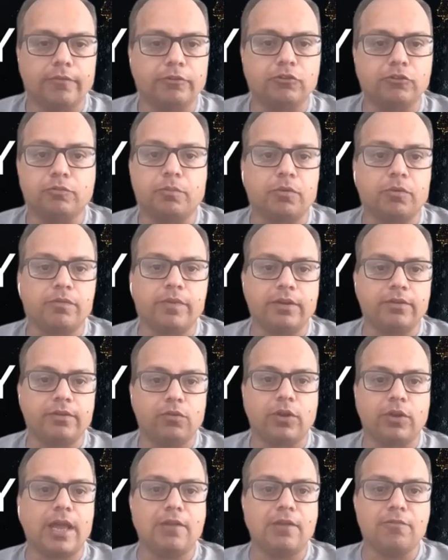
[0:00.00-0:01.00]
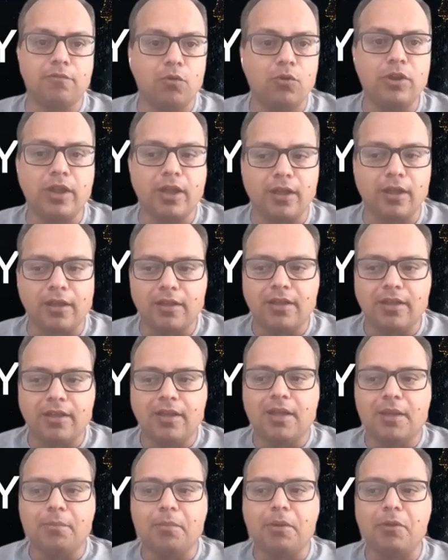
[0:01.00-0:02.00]
which is perfect for California,
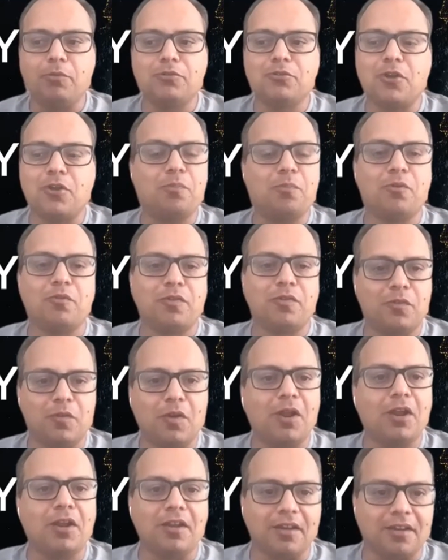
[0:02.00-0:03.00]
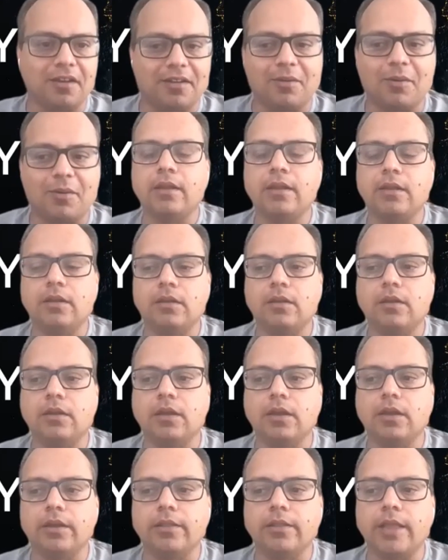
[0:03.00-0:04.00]
but it was not perfect for London. And
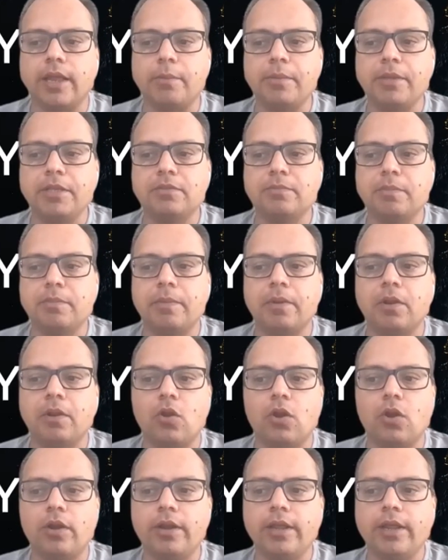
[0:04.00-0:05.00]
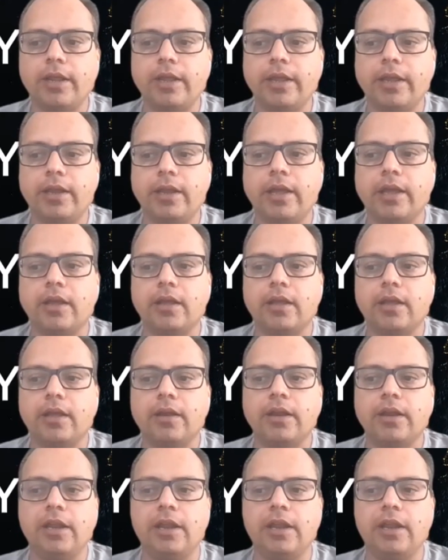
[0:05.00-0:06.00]
that means people are already like
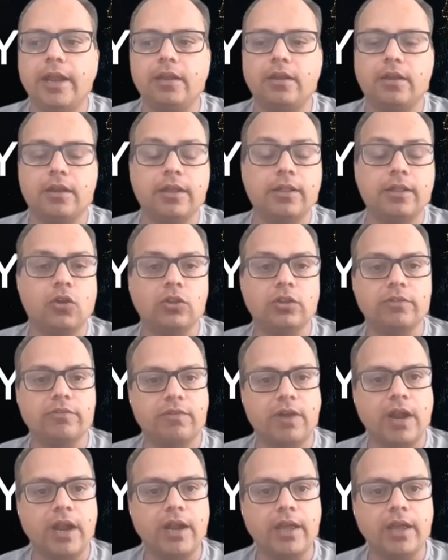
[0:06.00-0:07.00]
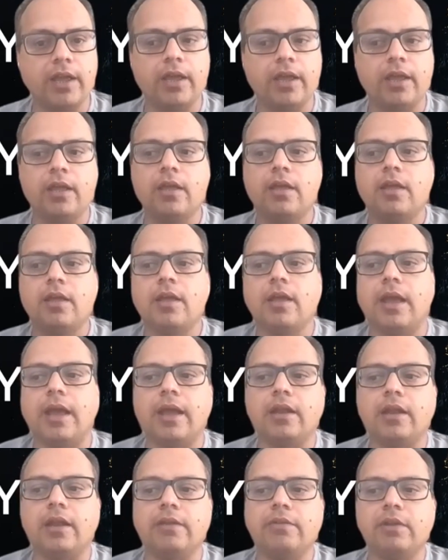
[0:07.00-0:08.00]
really late on the Friday.
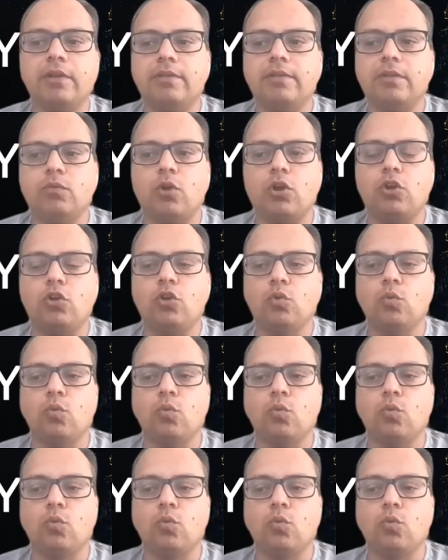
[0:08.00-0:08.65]
And even if they want